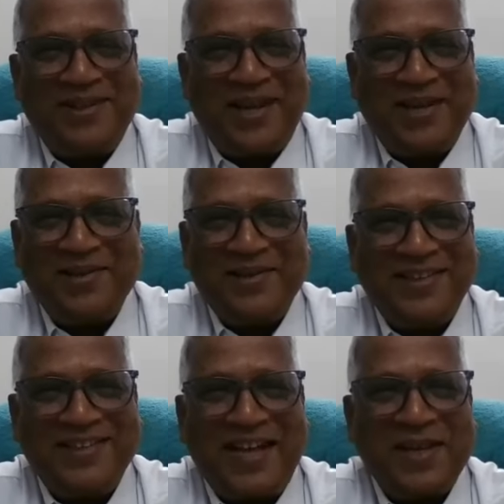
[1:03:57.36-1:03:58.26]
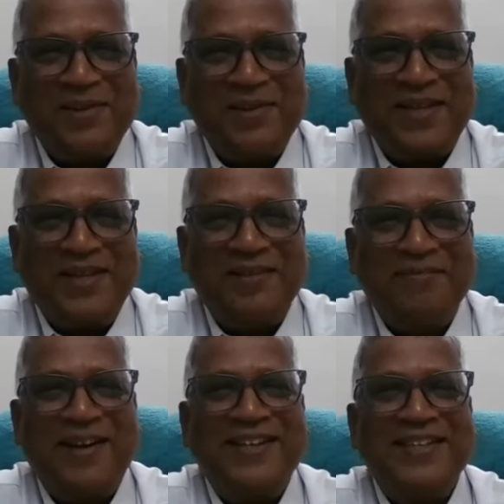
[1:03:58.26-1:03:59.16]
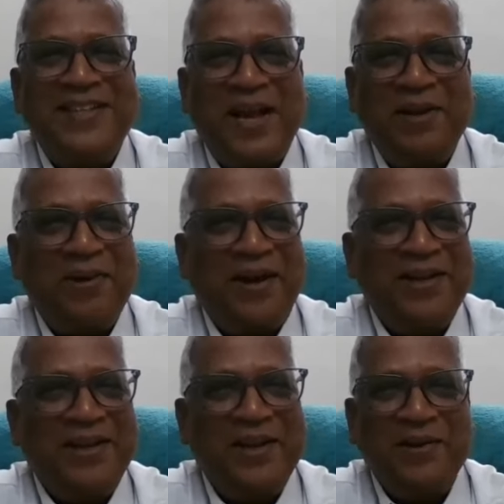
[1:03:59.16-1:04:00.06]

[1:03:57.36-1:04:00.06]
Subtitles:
Thank you, Sandeep Pandji. Thank you, Randhir